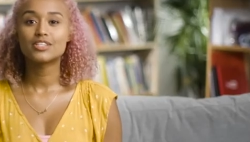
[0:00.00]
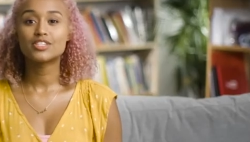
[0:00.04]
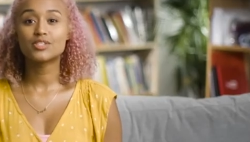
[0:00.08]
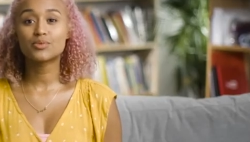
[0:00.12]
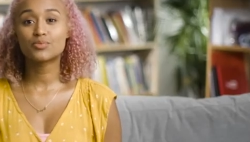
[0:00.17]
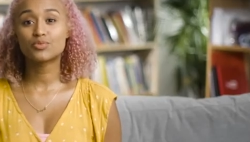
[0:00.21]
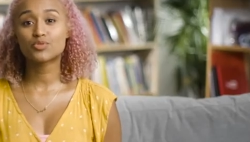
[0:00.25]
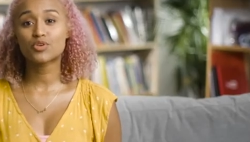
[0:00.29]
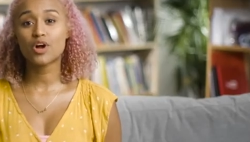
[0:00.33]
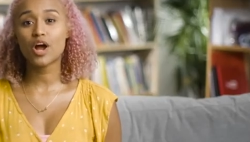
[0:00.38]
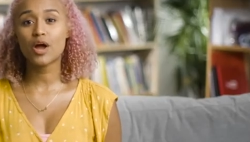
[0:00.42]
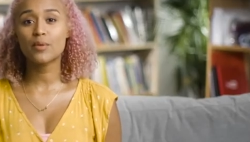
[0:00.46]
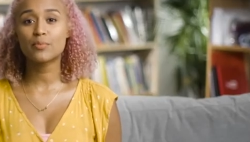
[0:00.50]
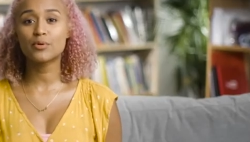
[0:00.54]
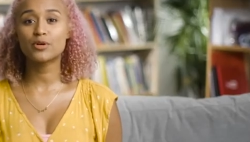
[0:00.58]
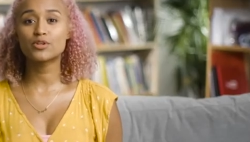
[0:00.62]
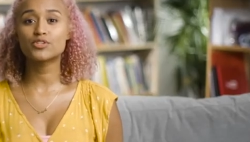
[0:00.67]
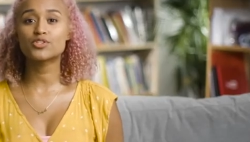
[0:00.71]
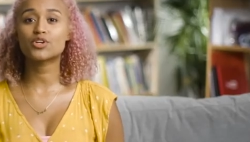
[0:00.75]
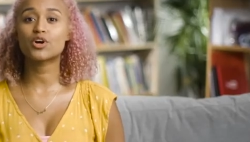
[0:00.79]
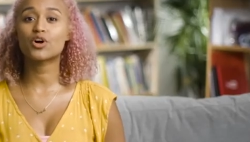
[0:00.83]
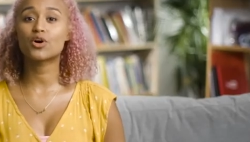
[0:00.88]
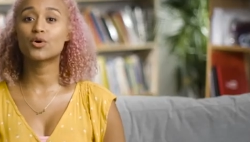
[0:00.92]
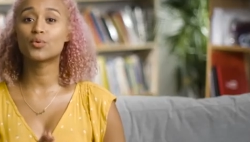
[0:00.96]

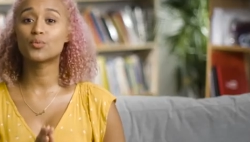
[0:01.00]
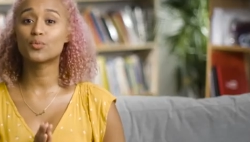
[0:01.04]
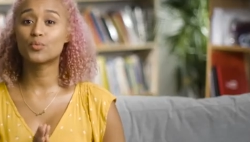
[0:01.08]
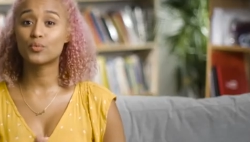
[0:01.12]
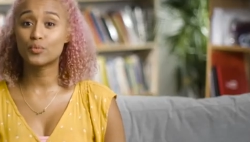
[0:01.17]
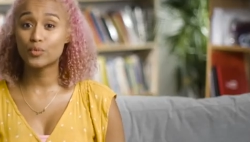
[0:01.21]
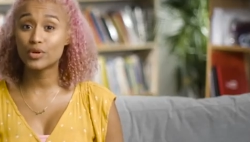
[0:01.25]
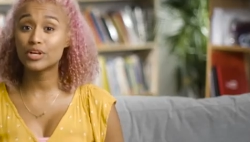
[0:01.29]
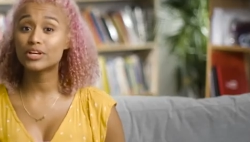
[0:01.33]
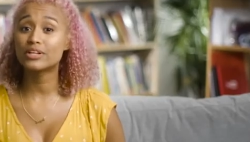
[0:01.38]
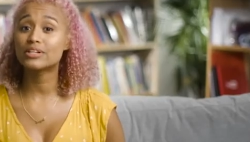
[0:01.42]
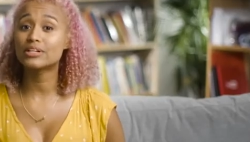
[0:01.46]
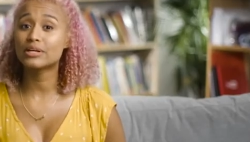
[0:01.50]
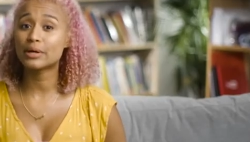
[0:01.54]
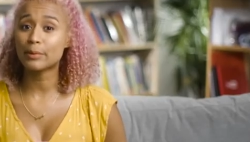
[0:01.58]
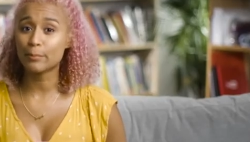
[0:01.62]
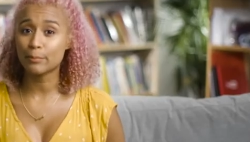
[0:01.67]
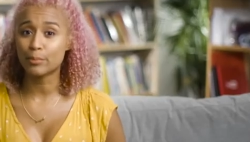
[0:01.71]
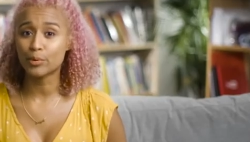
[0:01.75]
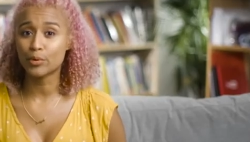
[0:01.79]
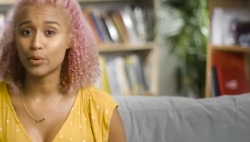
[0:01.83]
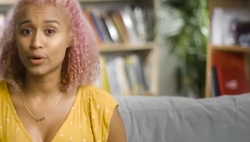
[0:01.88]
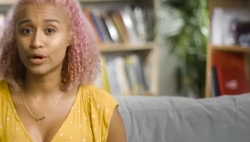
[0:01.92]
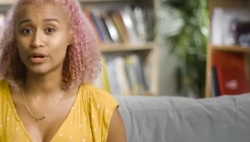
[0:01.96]
Subscribers are really
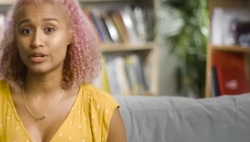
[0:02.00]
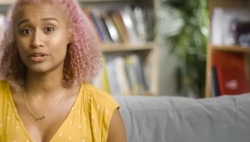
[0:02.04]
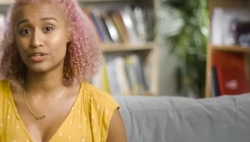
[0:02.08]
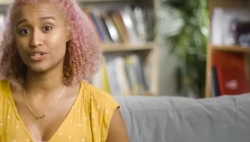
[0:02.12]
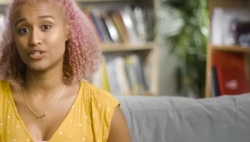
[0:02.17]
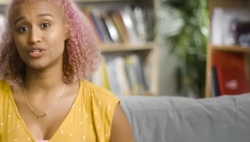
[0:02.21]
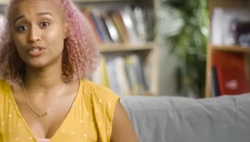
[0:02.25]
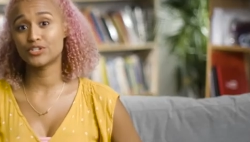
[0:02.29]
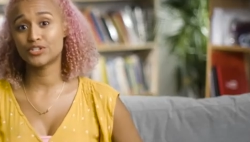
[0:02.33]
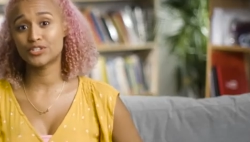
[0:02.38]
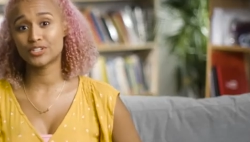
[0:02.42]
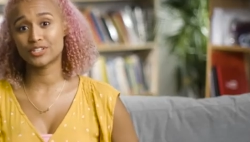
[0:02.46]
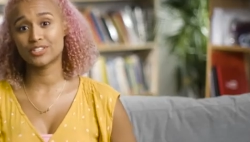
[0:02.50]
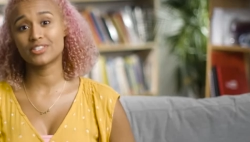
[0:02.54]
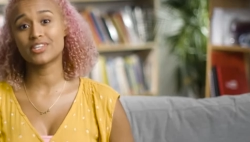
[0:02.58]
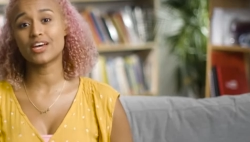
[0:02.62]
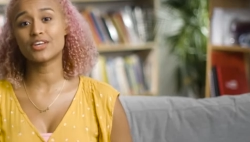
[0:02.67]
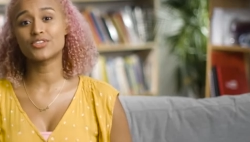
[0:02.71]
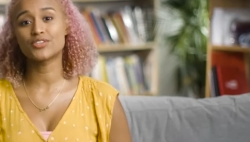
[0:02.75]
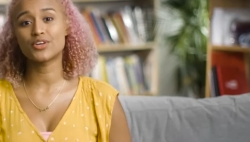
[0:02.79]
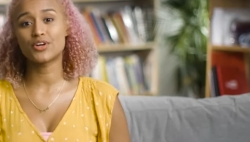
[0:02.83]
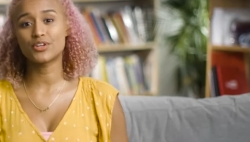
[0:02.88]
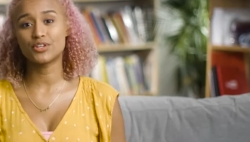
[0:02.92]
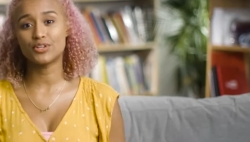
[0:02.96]
important to your
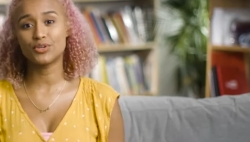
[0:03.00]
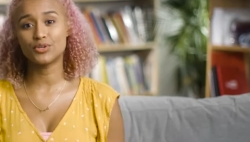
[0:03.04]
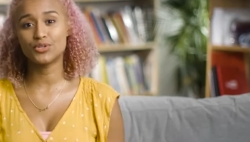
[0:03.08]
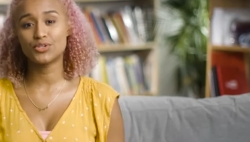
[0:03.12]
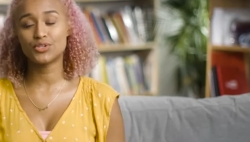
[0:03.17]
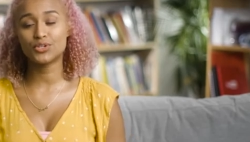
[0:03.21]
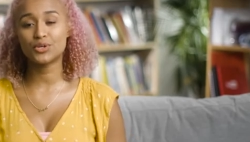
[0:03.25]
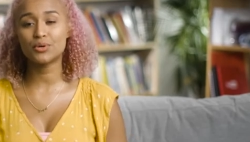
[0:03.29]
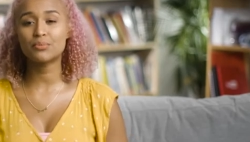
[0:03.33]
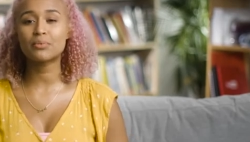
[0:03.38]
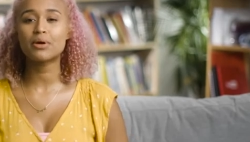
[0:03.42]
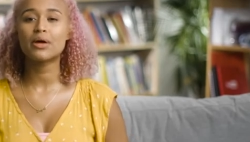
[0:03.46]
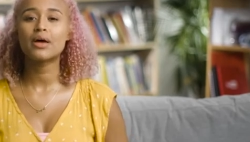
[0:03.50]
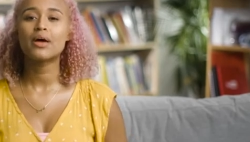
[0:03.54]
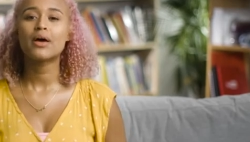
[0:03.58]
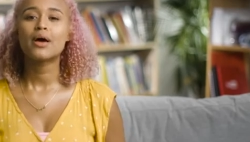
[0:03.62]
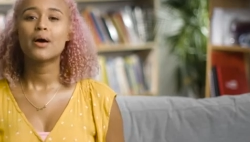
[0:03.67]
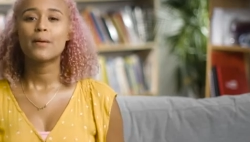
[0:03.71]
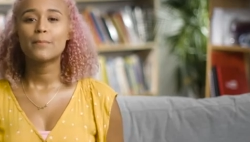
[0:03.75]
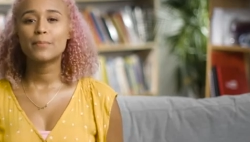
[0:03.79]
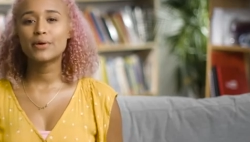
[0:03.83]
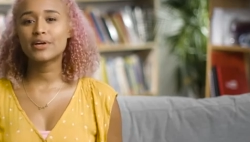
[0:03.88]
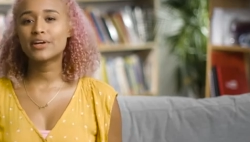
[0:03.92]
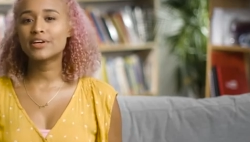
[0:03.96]
success on YouTube
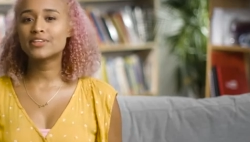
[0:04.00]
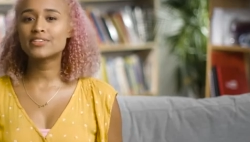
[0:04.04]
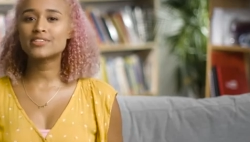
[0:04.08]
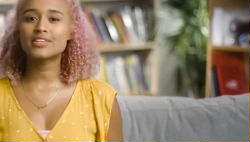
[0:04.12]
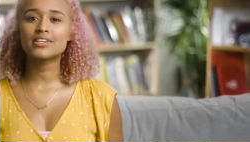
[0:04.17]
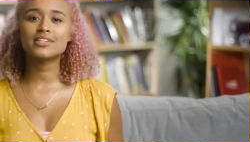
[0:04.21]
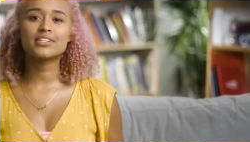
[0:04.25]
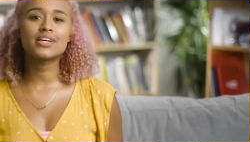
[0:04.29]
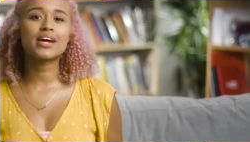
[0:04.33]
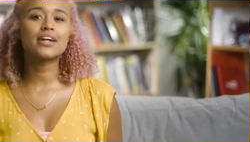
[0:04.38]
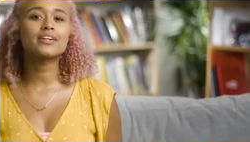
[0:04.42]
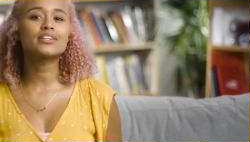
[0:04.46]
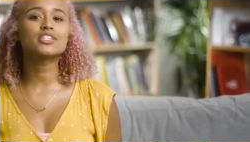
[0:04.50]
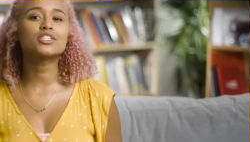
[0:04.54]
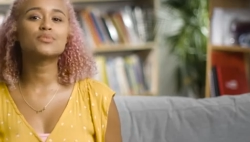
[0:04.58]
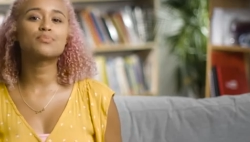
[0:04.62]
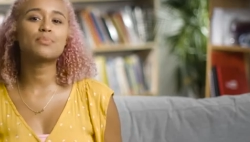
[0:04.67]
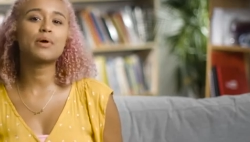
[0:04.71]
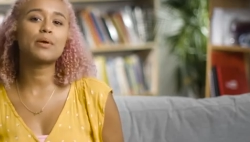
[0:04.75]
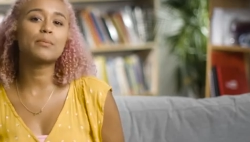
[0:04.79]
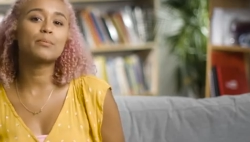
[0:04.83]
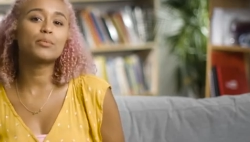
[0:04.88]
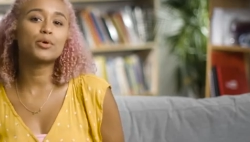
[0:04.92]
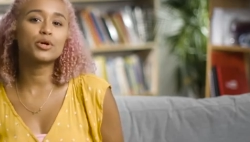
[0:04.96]
because they tend to
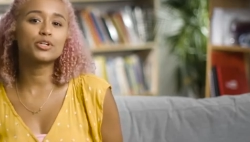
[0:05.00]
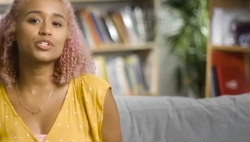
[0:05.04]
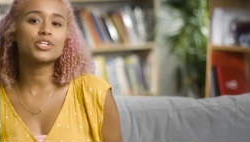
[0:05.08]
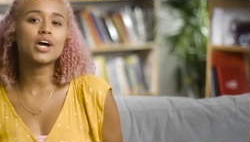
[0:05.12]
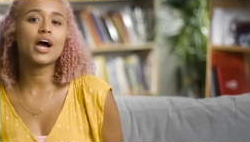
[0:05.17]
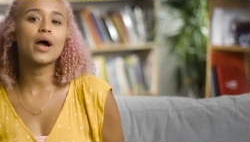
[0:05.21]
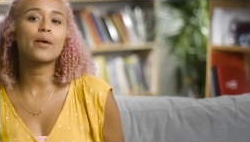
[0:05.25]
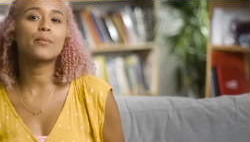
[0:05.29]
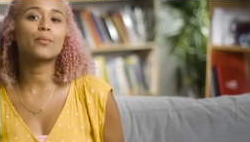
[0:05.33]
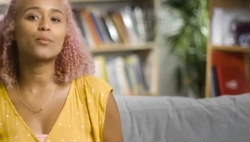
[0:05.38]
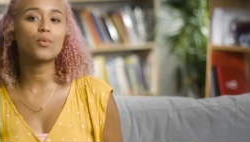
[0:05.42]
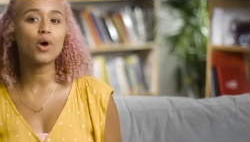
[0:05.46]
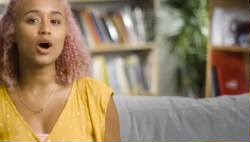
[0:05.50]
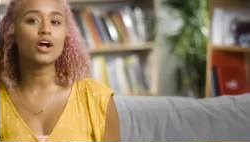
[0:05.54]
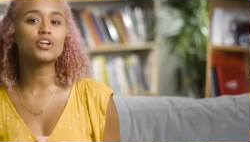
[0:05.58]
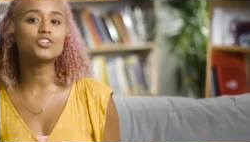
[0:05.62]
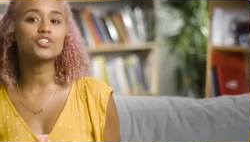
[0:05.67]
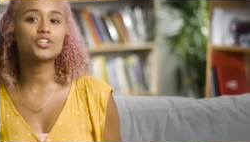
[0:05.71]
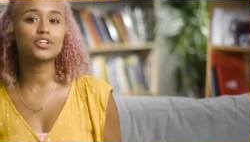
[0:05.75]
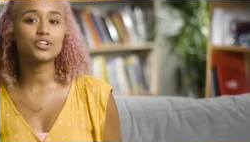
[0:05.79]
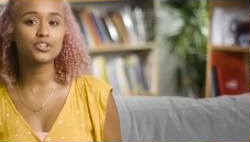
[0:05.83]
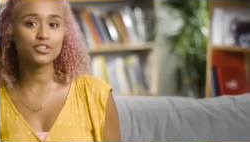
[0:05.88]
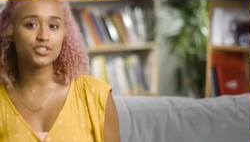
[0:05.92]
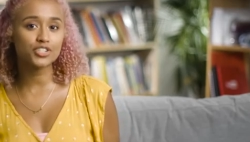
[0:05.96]
spend more time
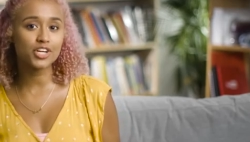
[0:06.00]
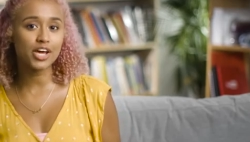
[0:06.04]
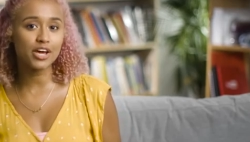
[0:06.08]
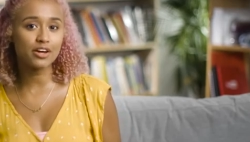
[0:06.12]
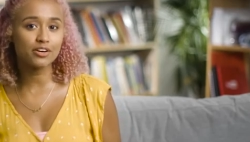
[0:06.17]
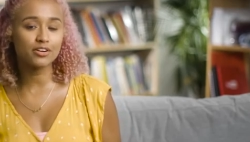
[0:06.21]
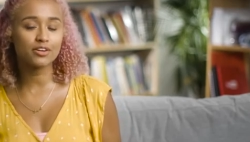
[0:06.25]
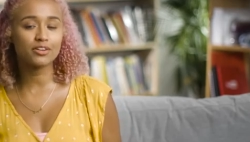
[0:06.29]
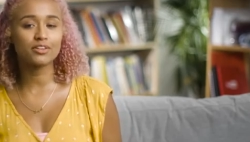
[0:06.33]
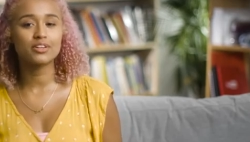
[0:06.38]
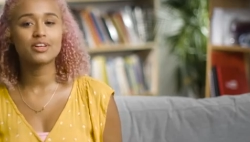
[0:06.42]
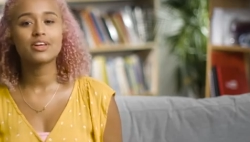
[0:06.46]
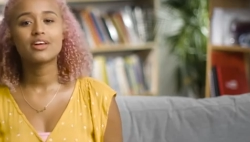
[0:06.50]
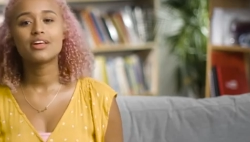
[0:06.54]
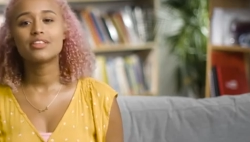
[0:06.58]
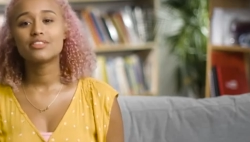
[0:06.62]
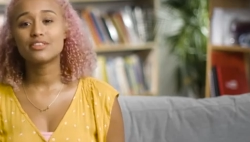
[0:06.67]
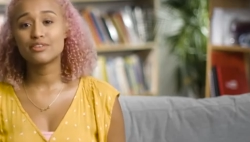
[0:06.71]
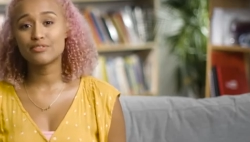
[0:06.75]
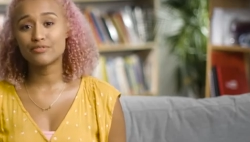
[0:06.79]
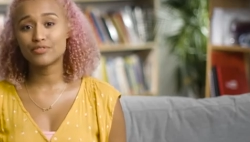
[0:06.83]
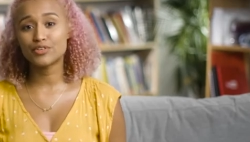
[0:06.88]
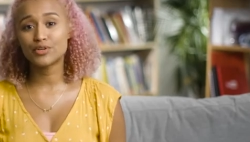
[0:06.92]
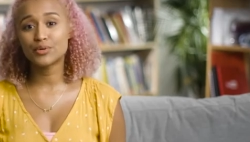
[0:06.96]
watching your channel
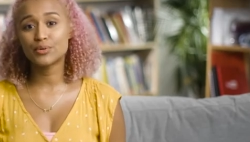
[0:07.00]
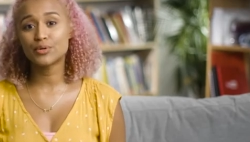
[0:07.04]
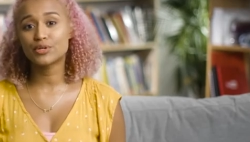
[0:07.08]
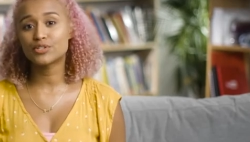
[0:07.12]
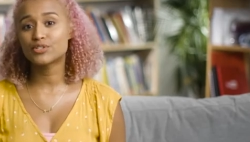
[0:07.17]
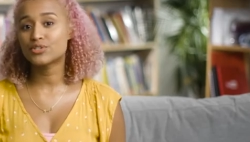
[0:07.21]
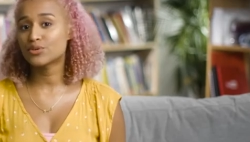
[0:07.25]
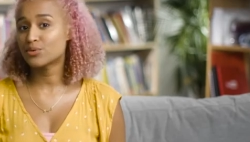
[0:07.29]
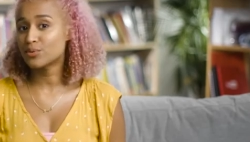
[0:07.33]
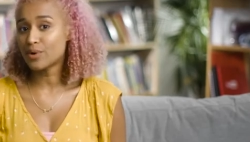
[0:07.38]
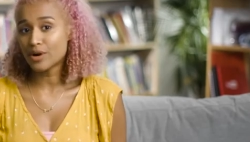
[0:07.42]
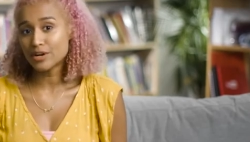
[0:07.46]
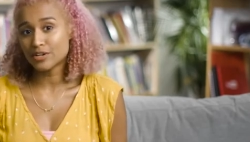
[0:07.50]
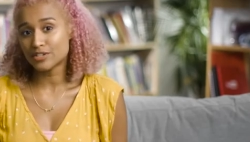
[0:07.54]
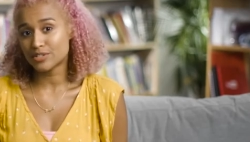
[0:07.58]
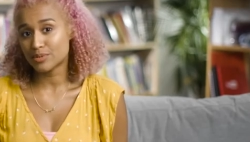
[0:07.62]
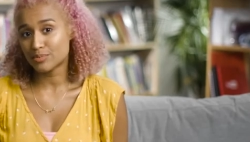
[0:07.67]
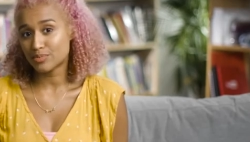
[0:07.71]
than viewers who aren't